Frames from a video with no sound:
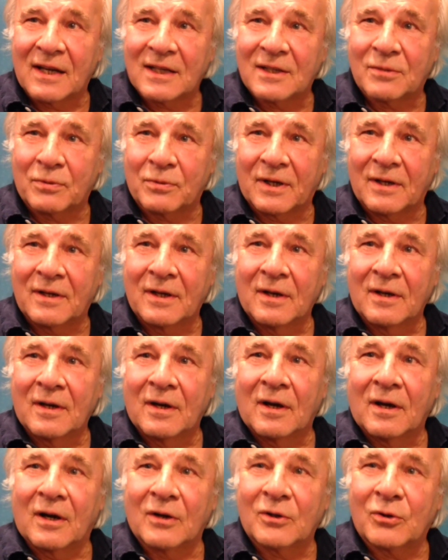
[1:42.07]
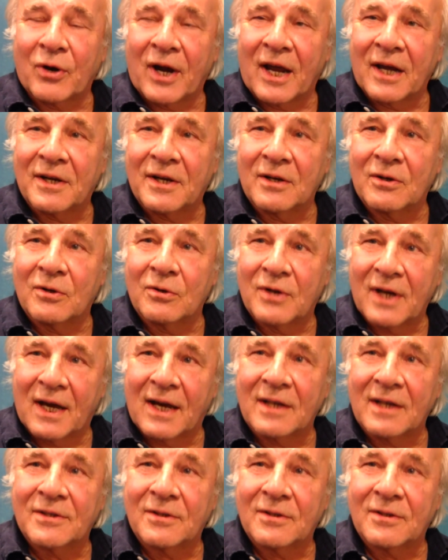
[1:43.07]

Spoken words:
as we are creating today.